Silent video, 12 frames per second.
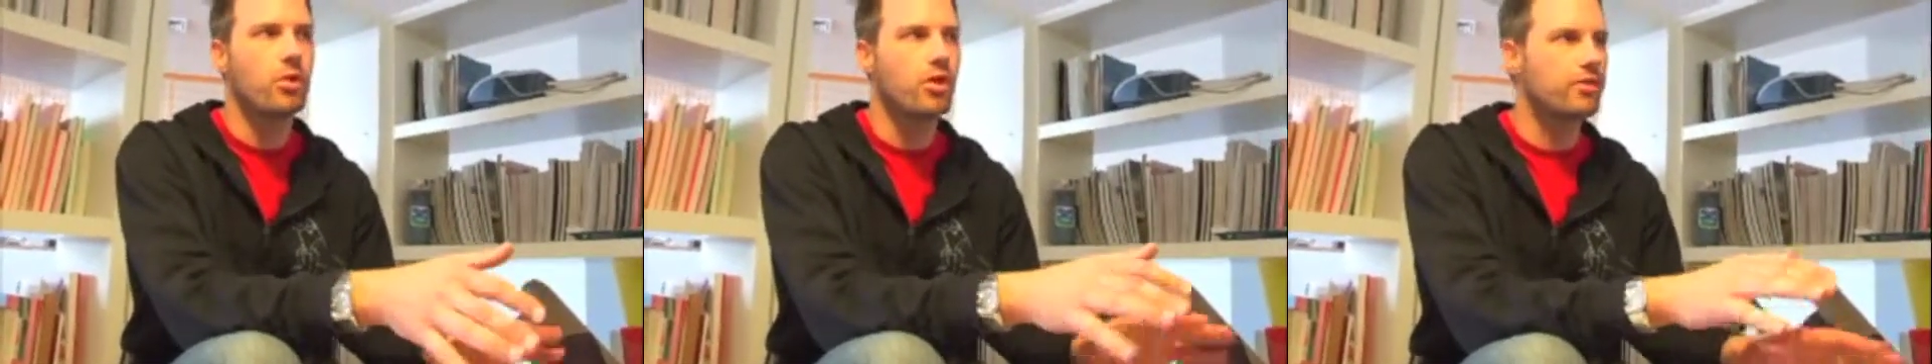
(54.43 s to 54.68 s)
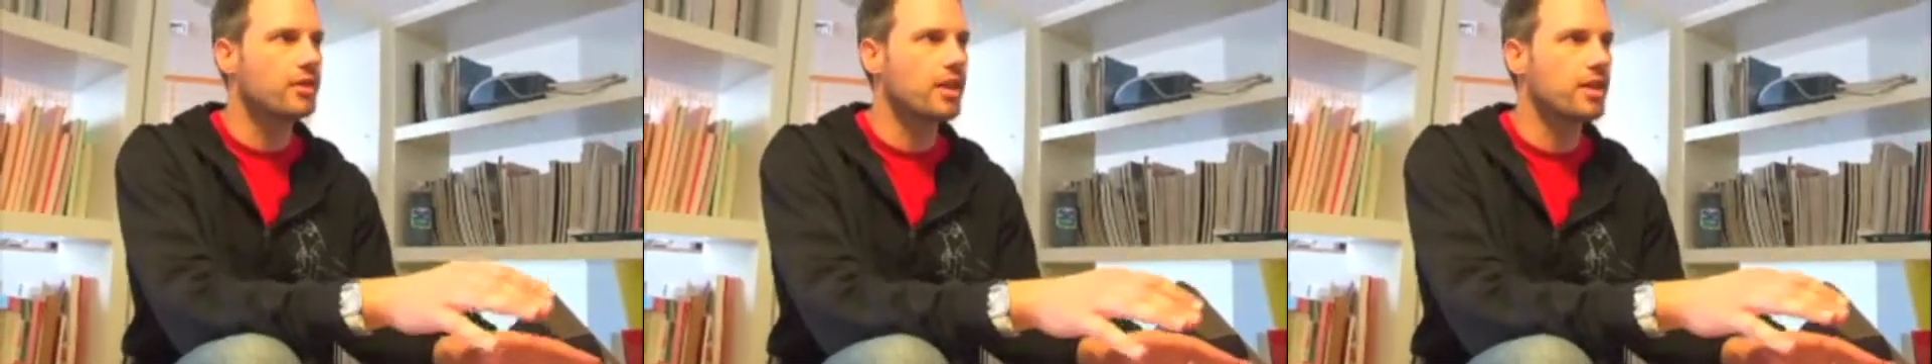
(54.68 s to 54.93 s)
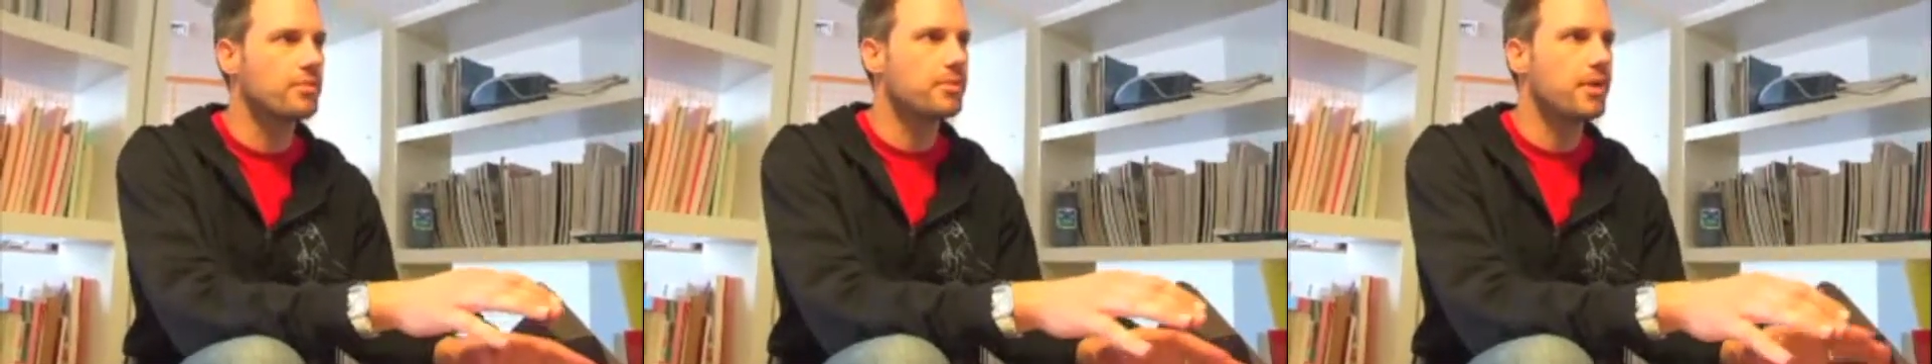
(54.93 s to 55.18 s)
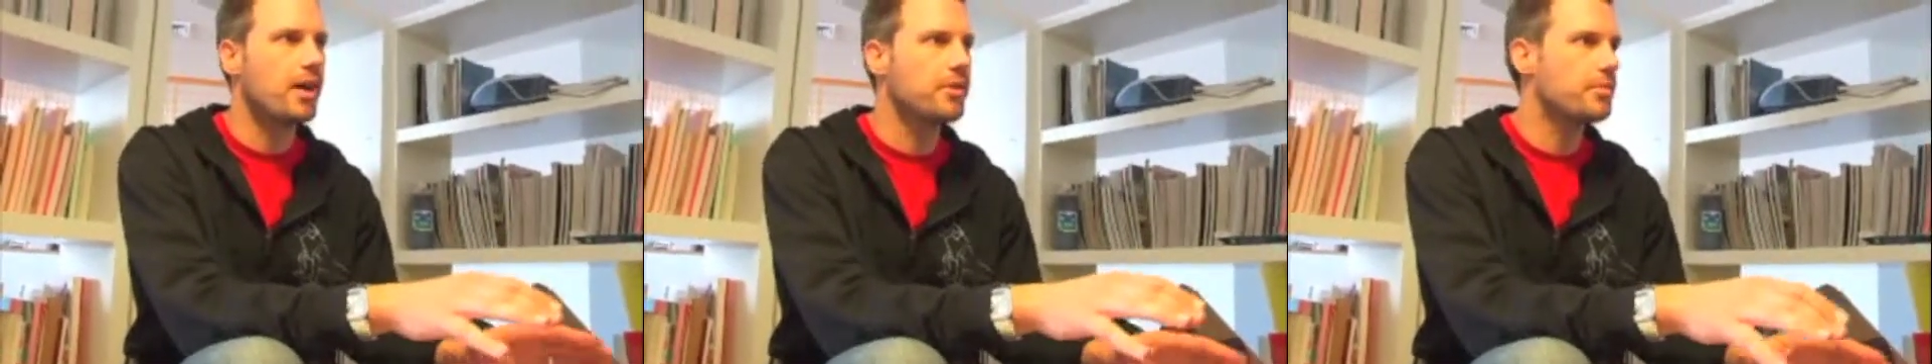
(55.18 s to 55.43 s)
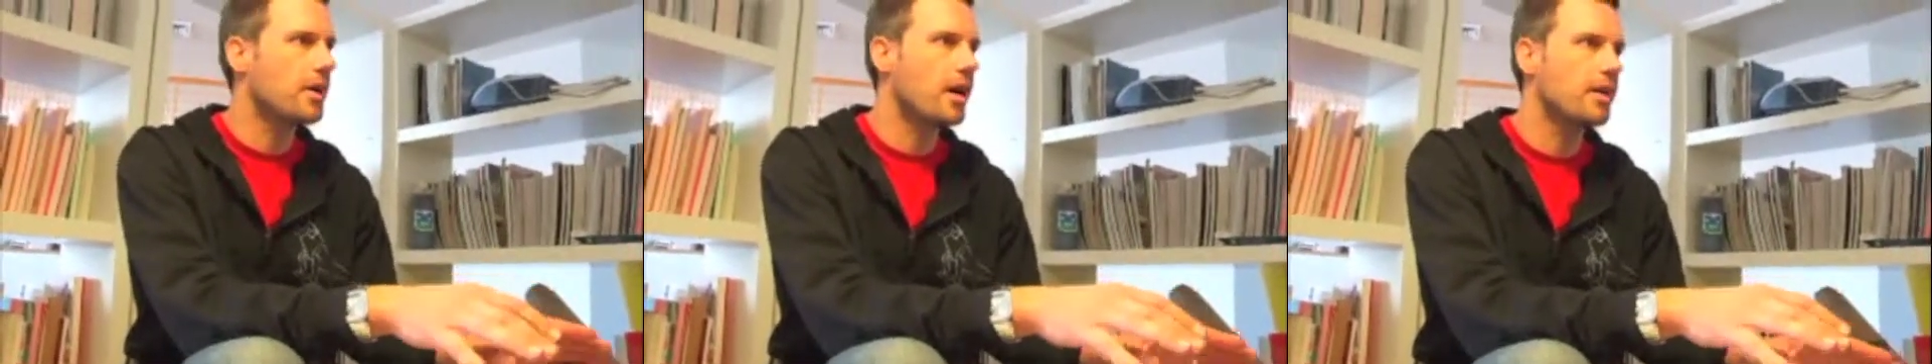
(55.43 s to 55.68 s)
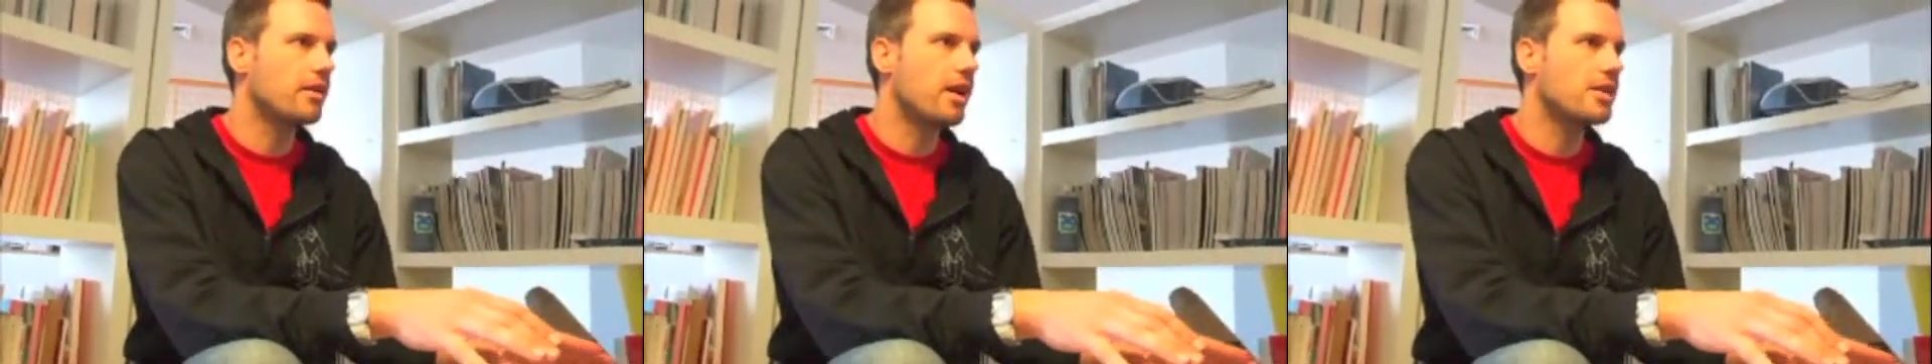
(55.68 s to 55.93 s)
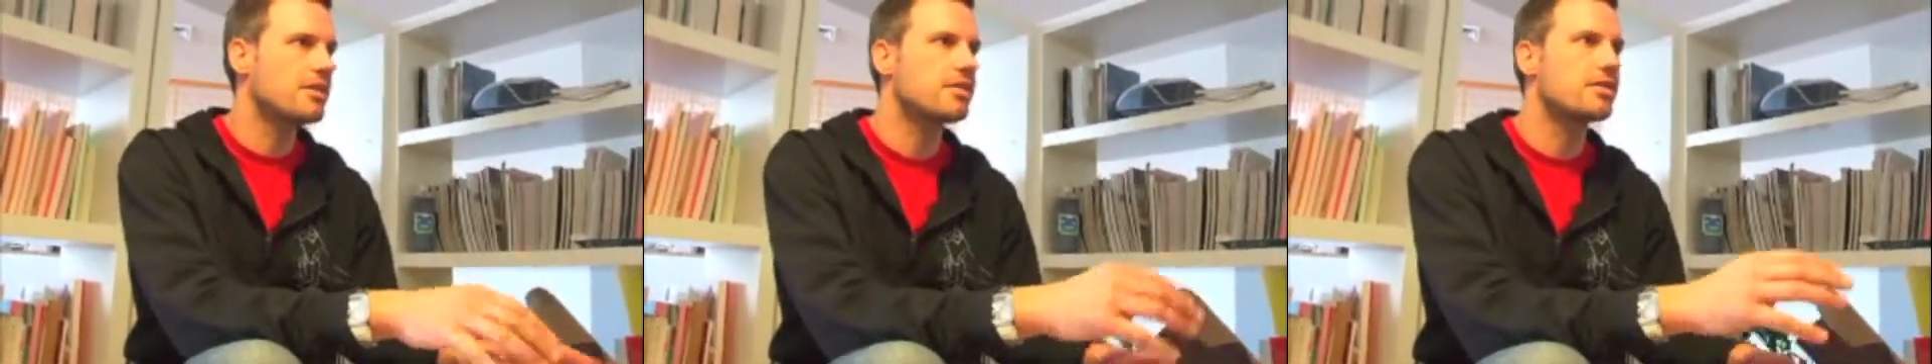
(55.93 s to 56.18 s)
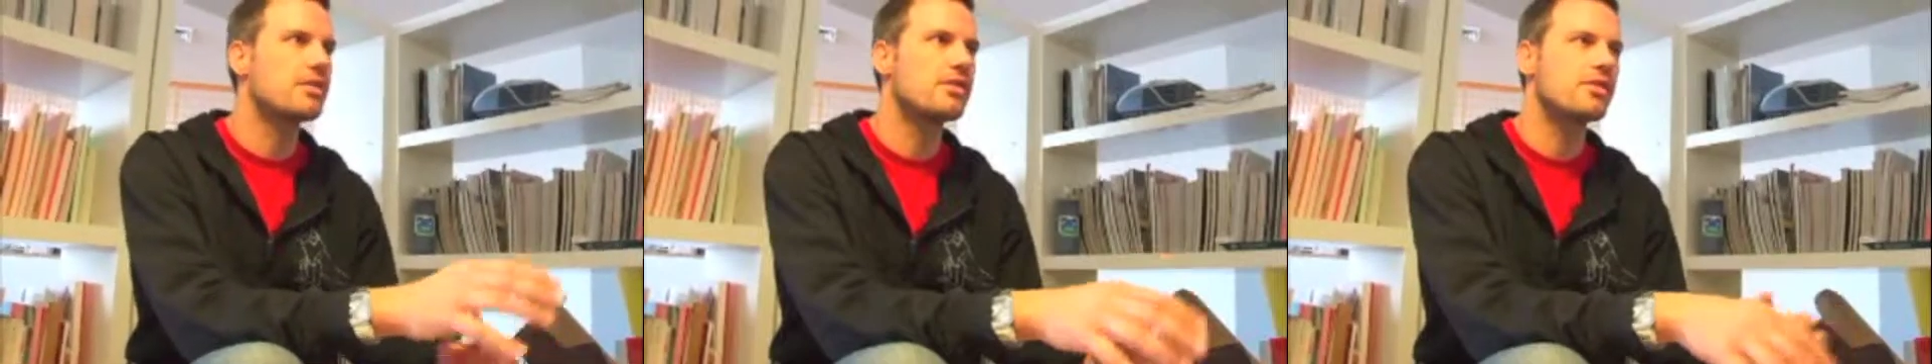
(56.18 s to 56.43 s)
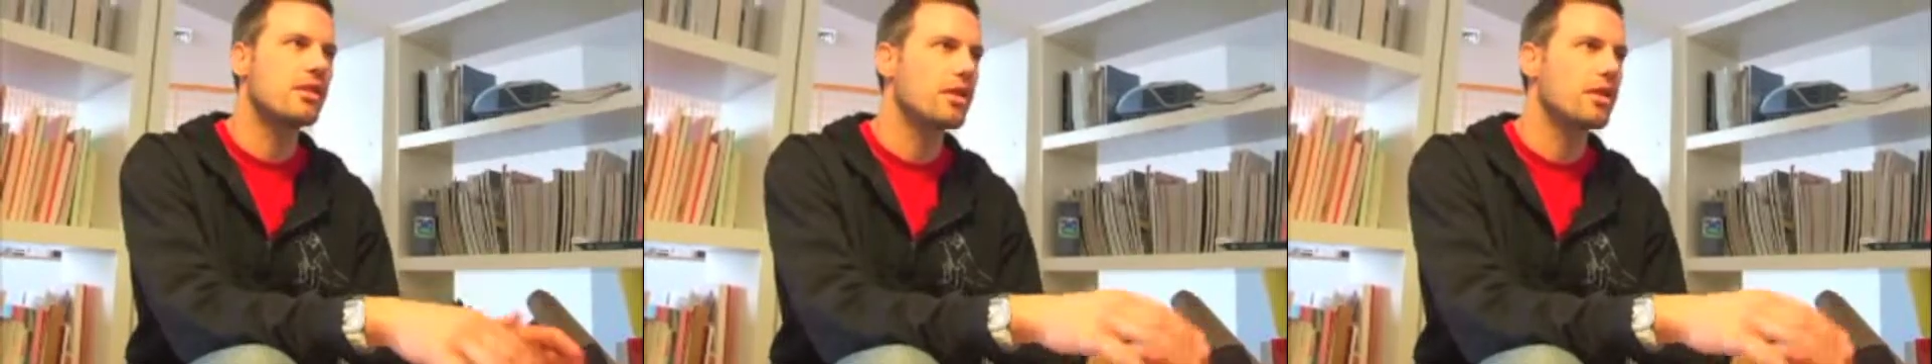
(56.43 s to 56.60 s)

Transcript: worked for other agencies,